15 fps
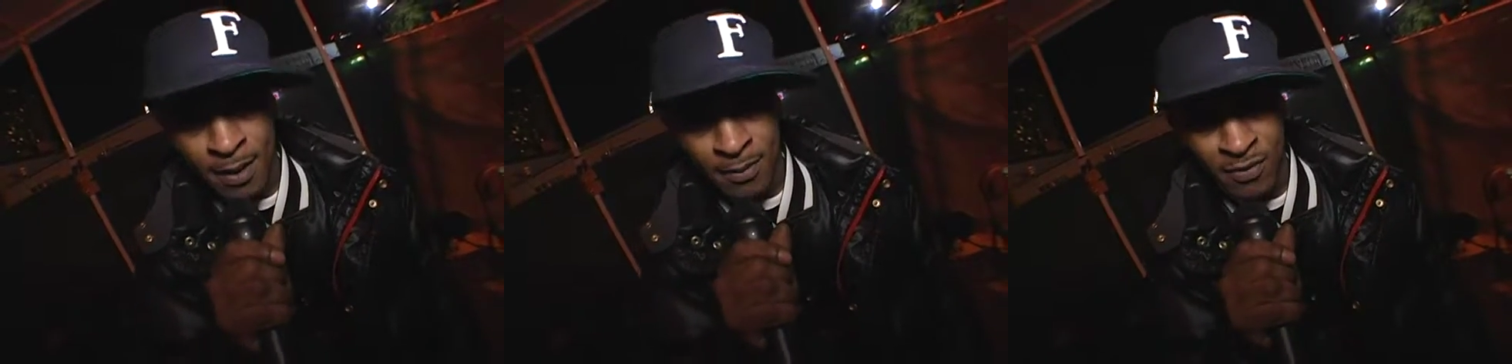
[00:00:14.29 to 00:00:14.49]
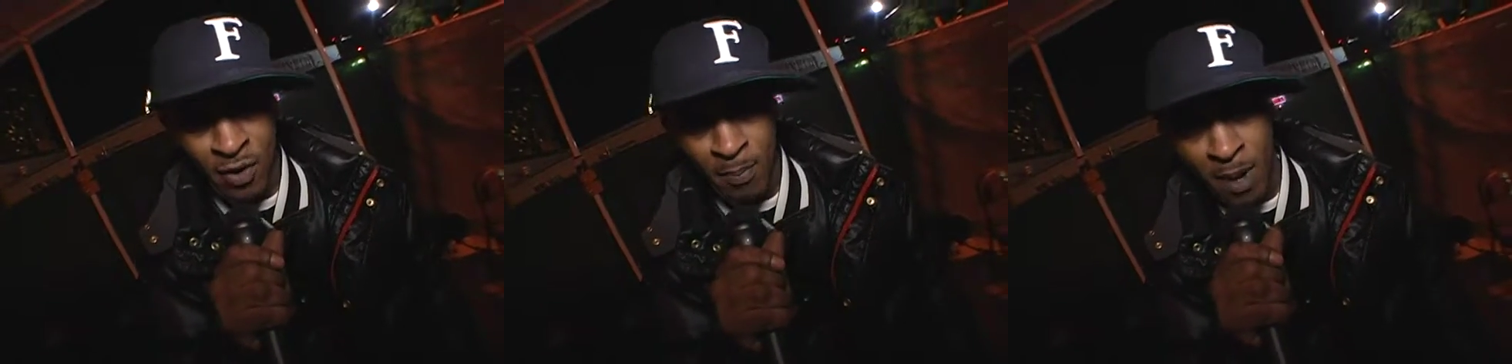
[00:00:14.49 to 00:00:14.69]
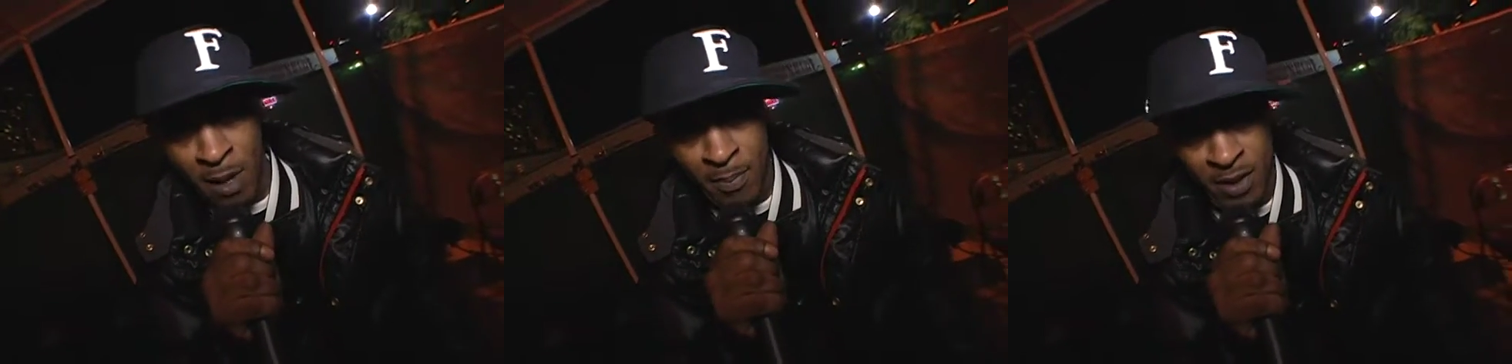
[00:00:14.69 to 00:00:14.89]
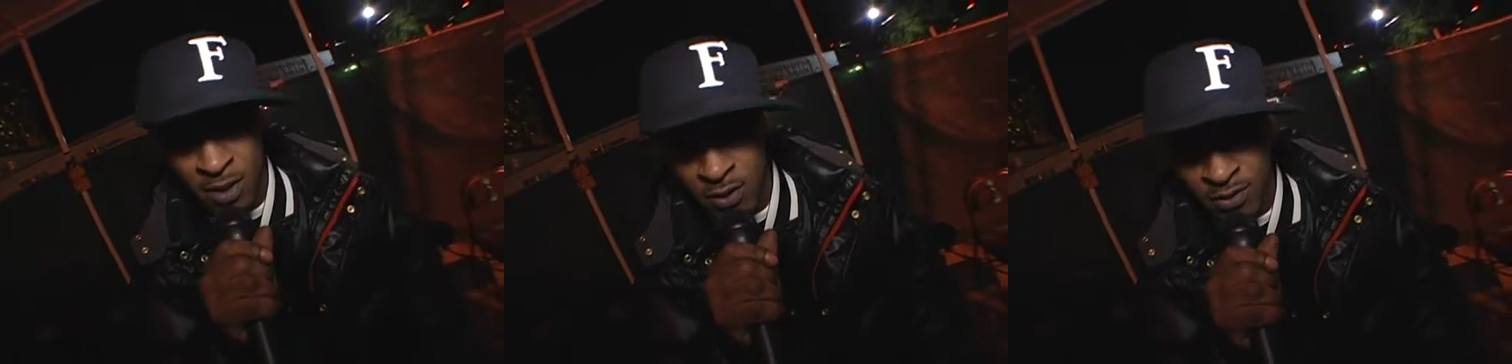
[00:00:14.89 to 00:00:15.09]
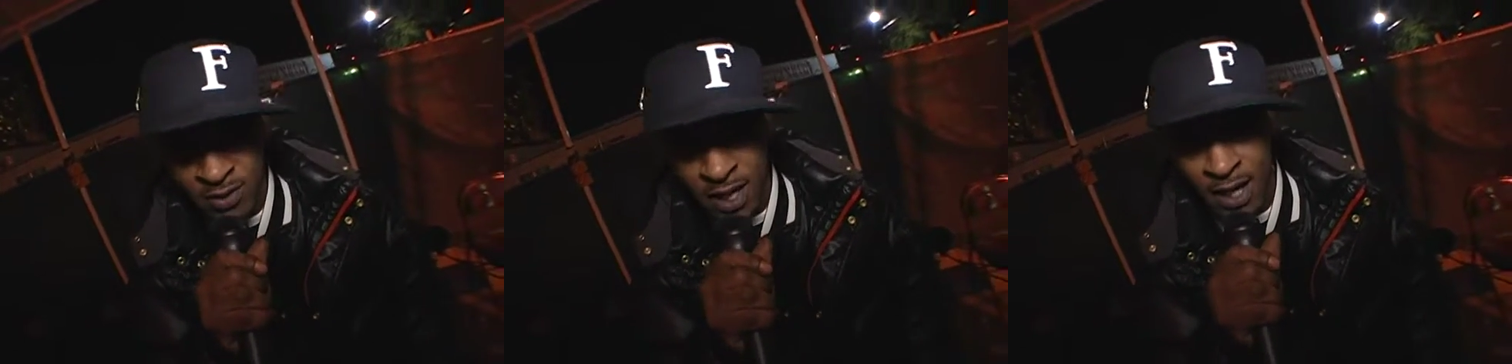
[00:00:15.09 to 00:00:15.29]
So it might be a
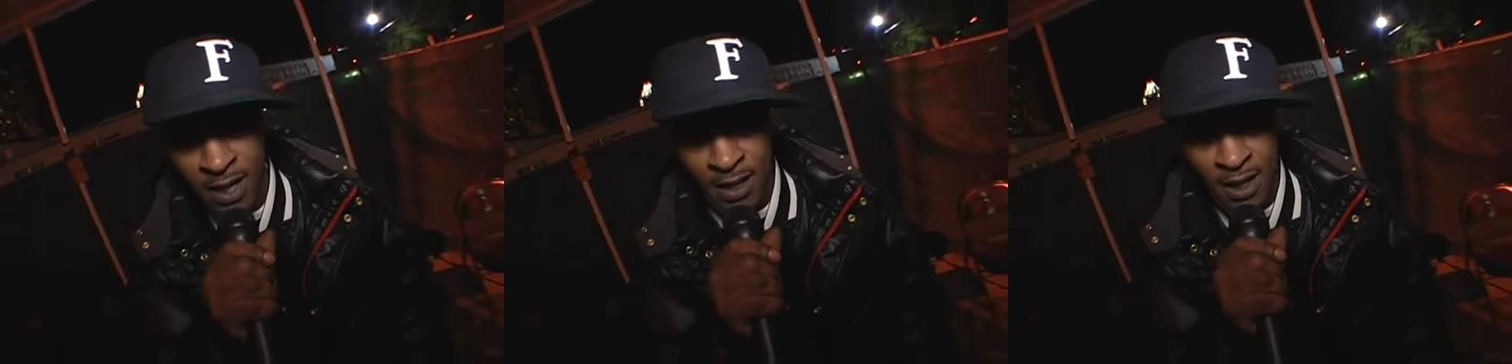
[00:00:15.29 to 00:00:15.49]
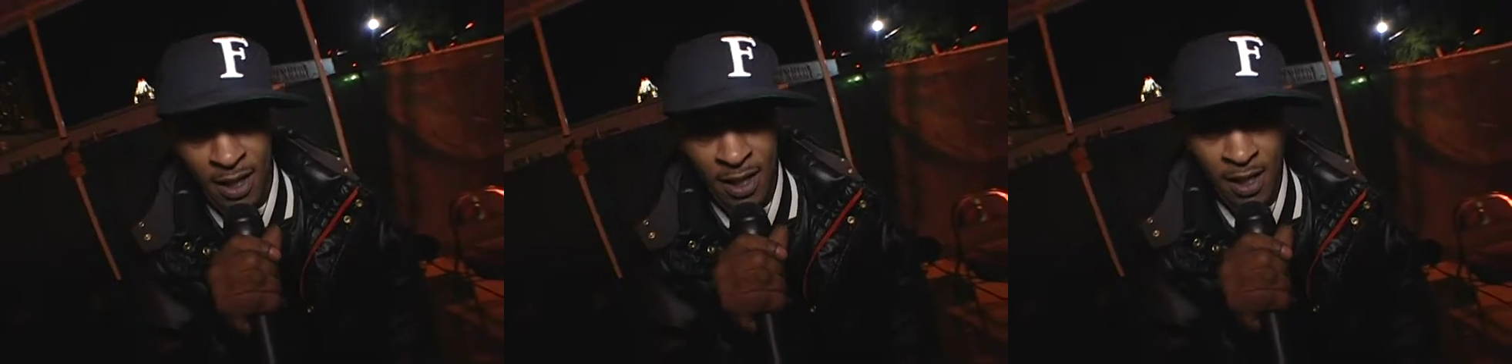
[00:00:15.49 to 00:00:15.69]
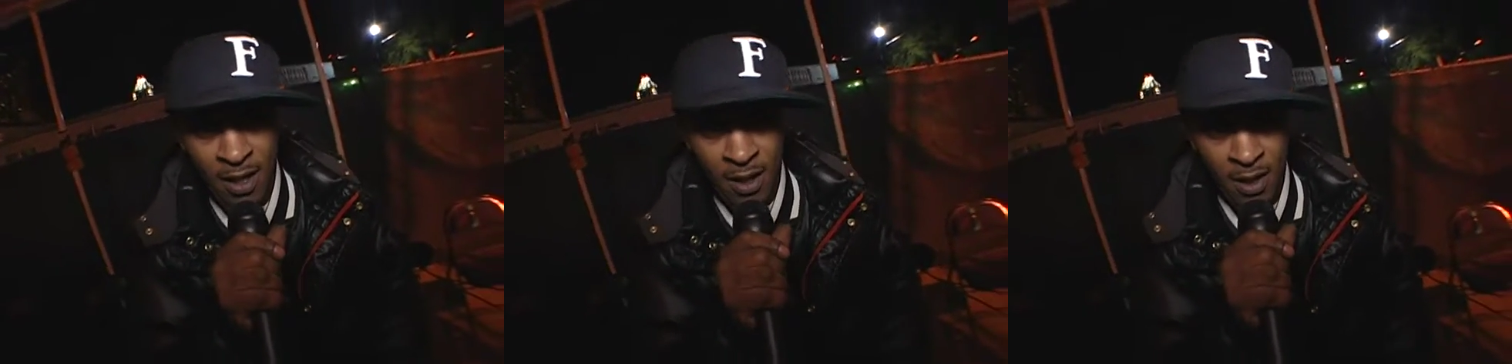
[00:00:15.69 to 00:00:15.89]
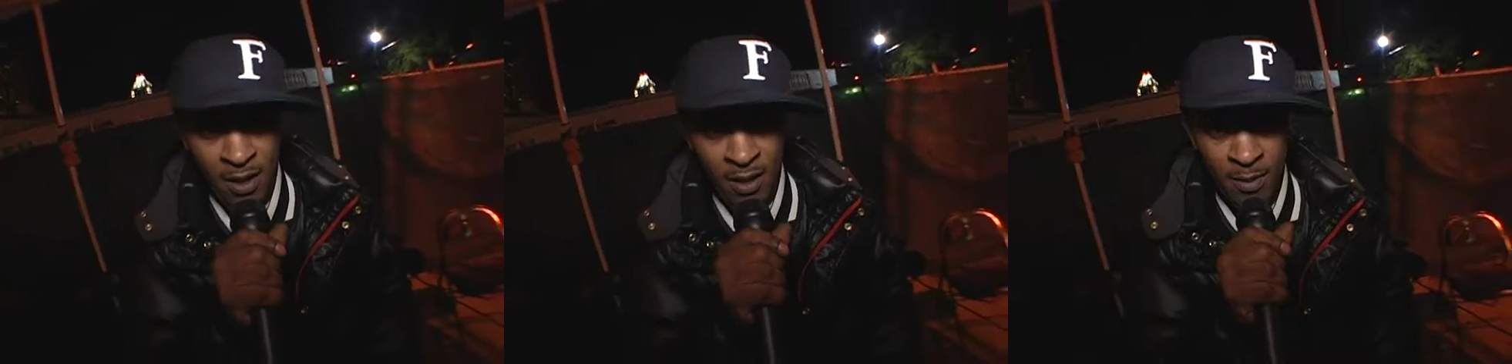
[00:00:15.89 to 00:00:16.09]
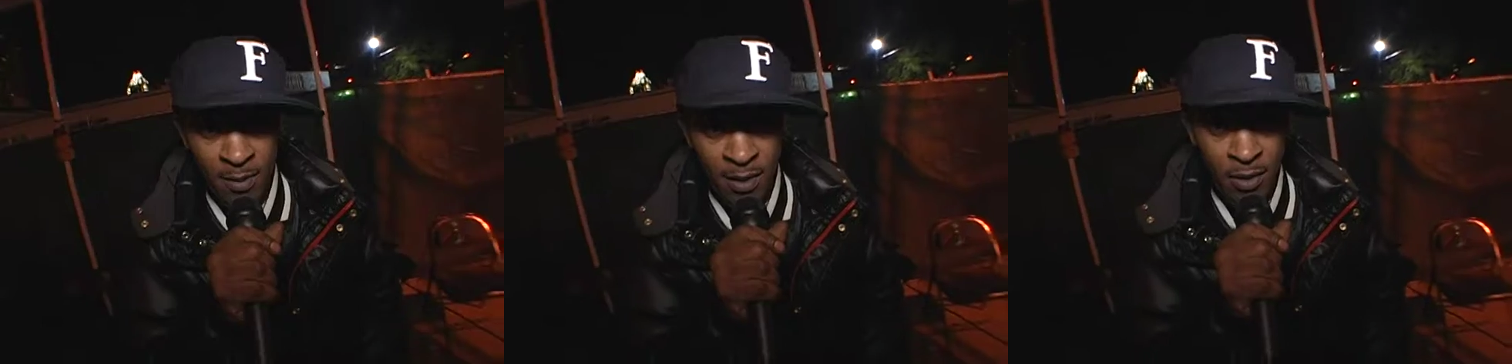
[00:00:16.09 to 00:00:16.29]
little staticky,
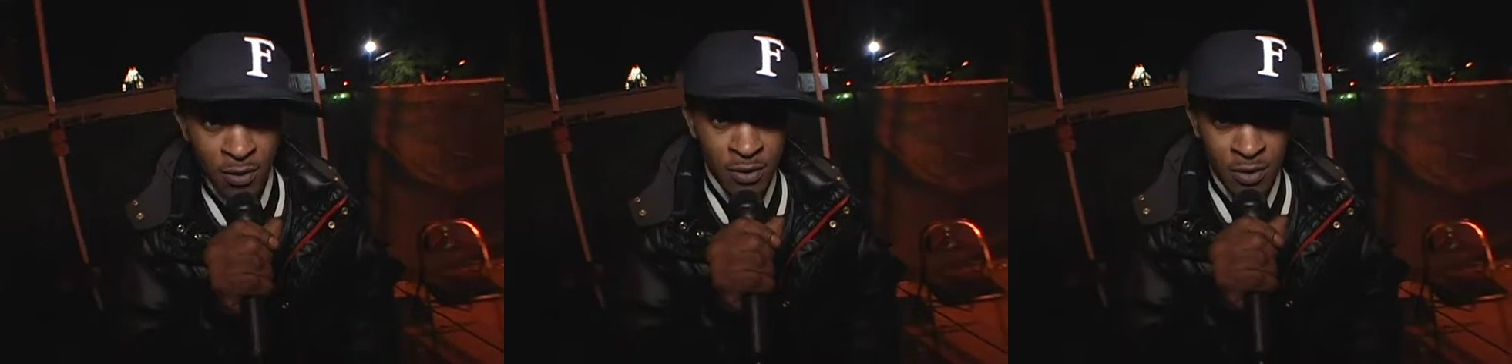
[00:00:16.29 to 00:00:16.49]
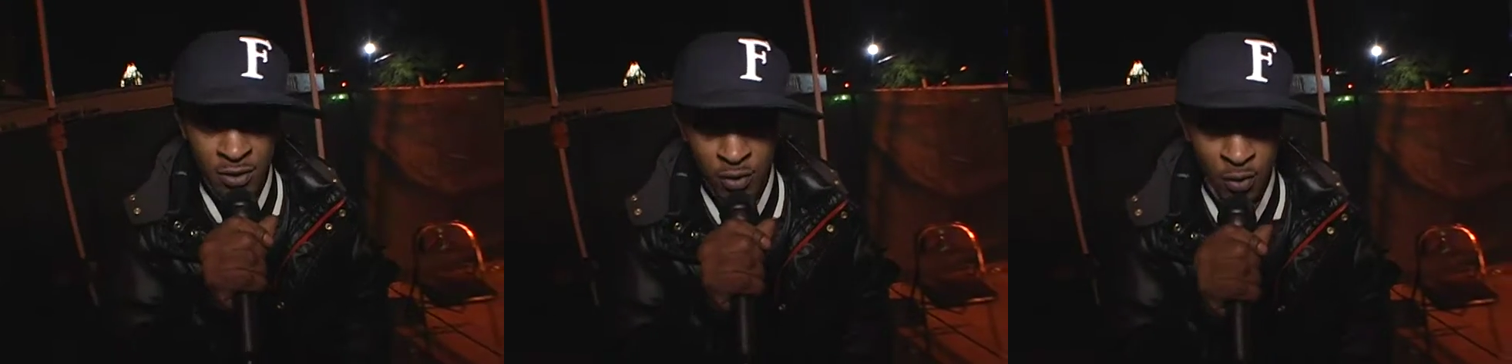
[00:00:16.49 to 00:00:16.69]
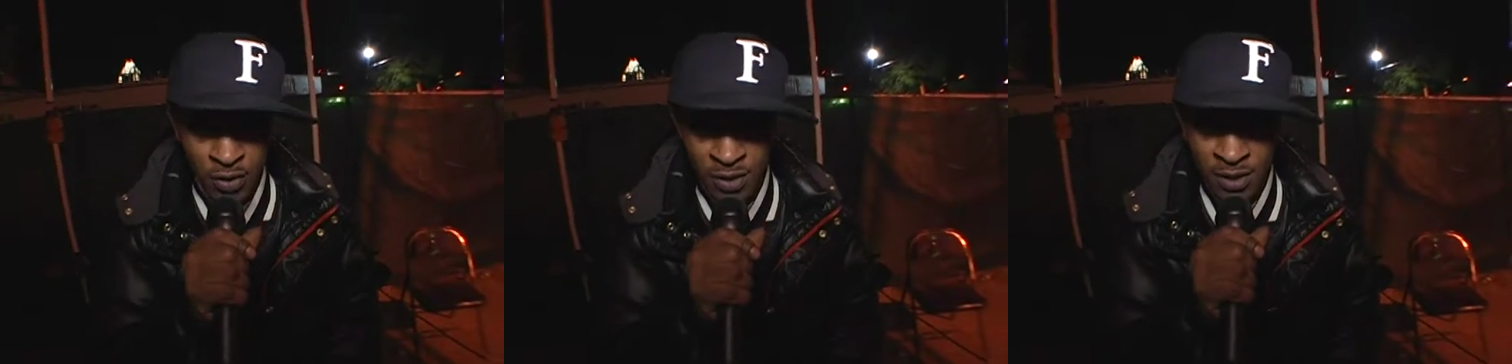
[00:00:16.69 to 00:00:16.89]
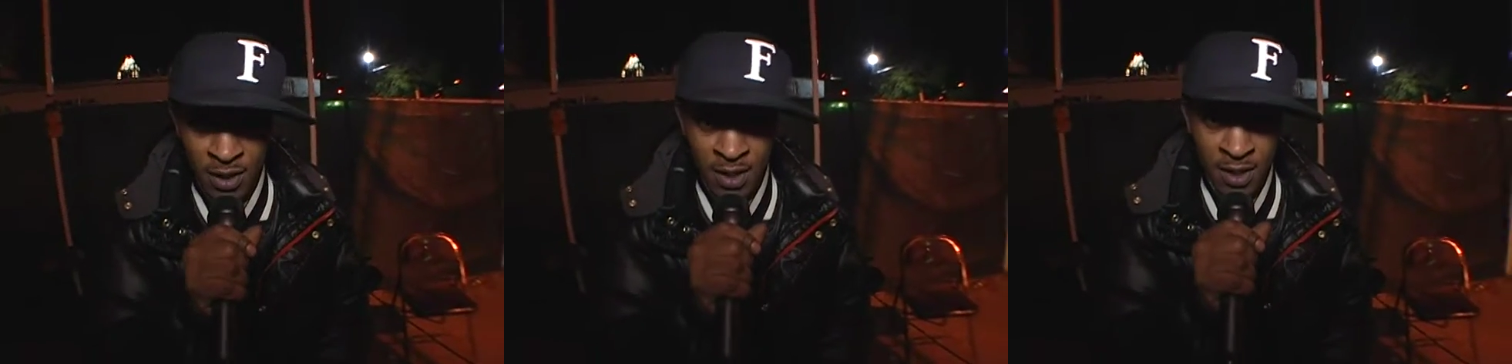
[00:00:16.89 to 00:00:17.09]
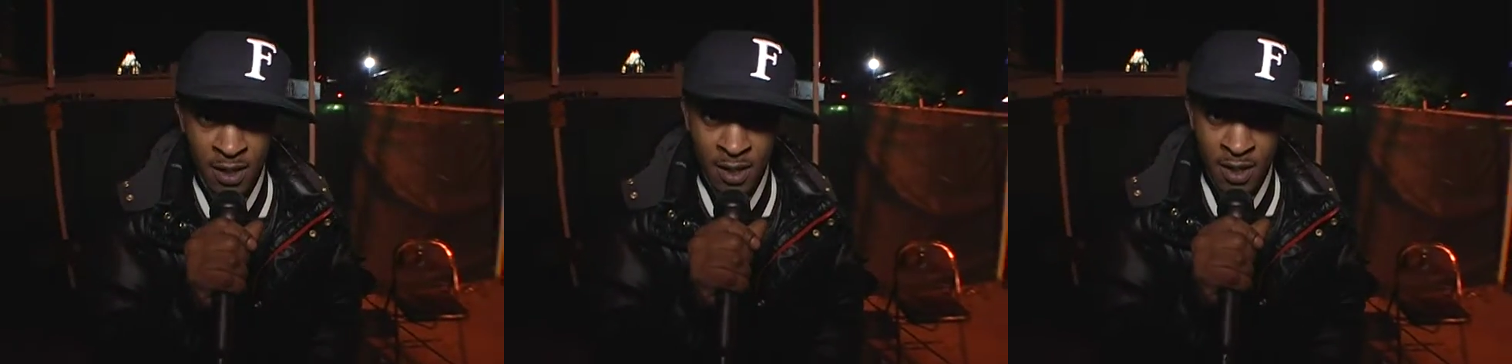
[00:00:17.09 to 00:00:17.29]
a little
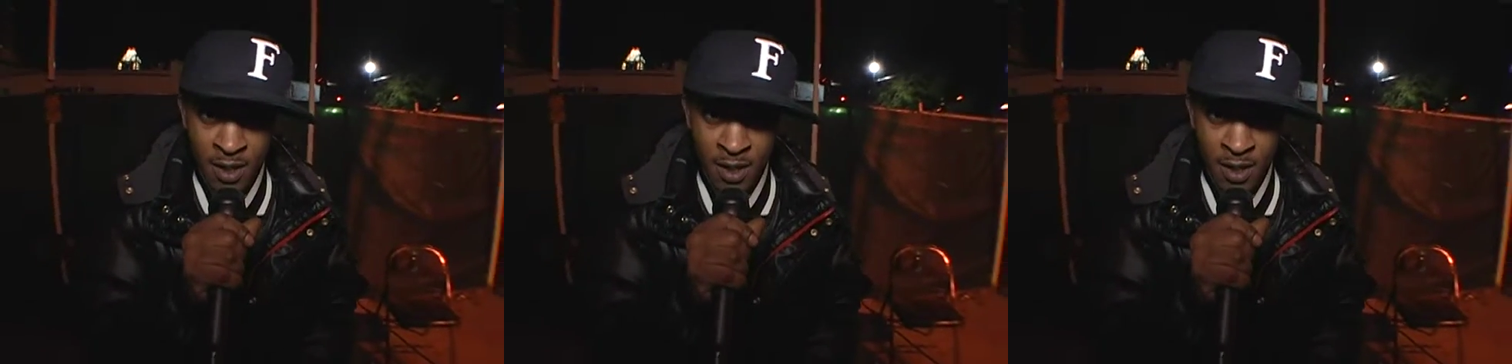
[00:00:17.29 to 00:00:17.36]
distortiony,